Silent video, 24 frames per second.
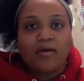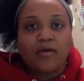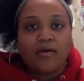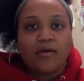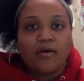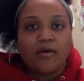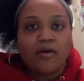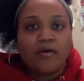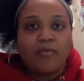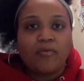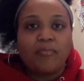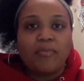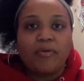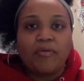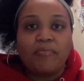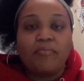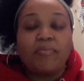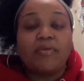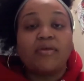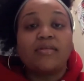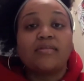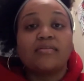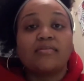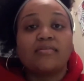
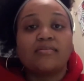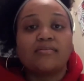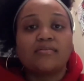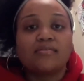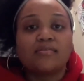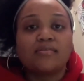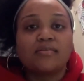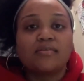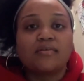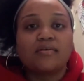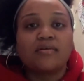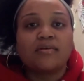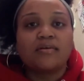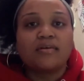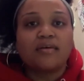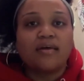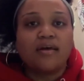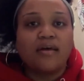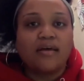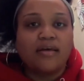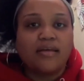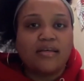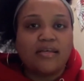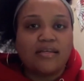commitments,
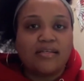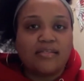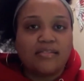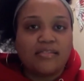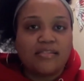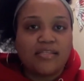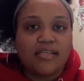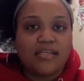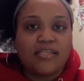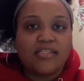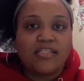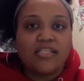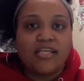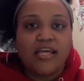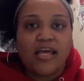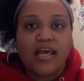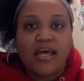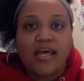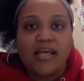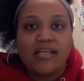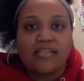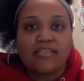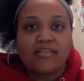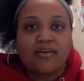such
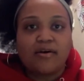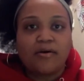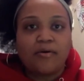as